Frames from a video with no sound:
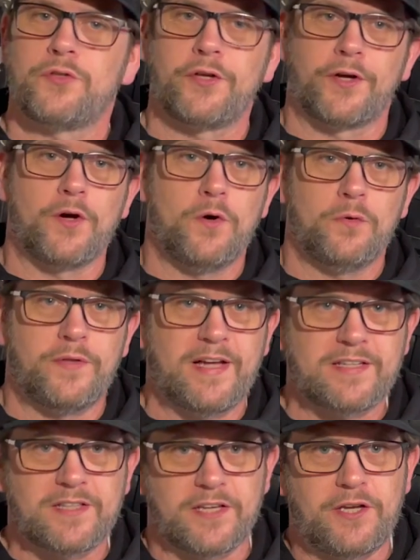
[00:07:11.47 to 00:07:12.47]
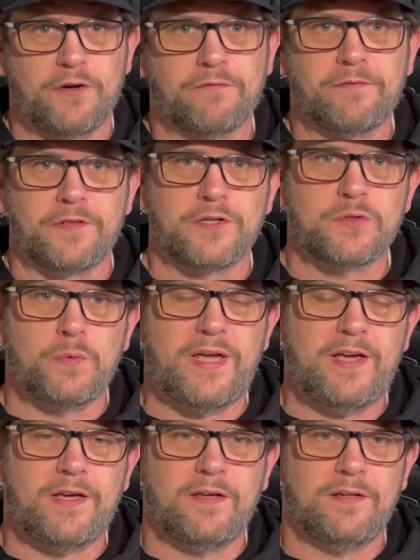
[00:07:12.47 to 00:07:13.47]
there you go, that's the gear for this
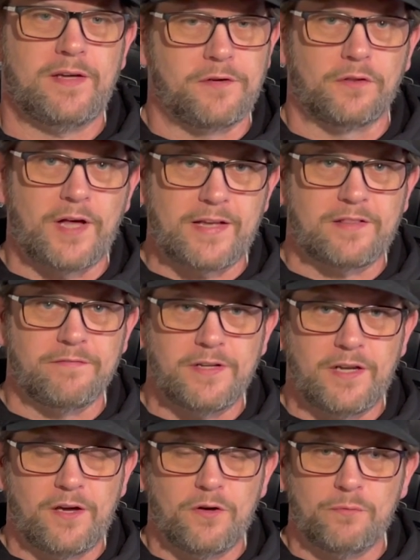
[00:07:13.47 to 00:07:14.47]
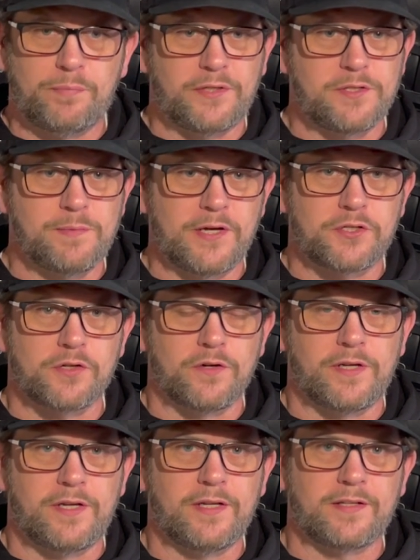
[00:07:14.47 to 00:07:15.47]
week. If you liked the video, please make sure
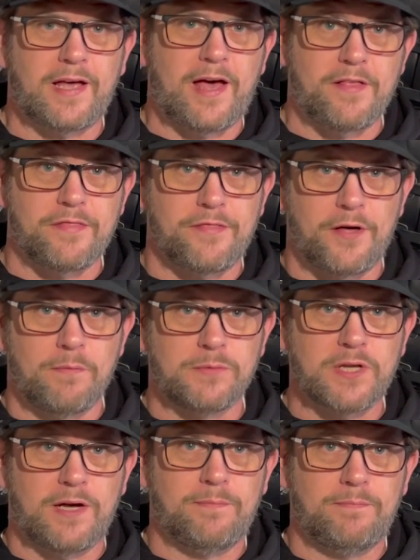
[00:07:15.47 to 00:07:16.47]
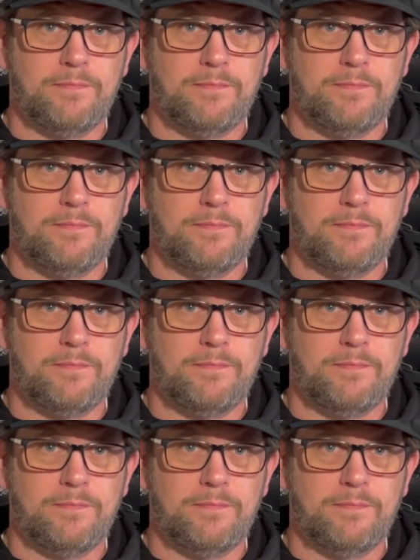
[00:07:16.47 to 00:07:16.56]
you hit that thumbs up.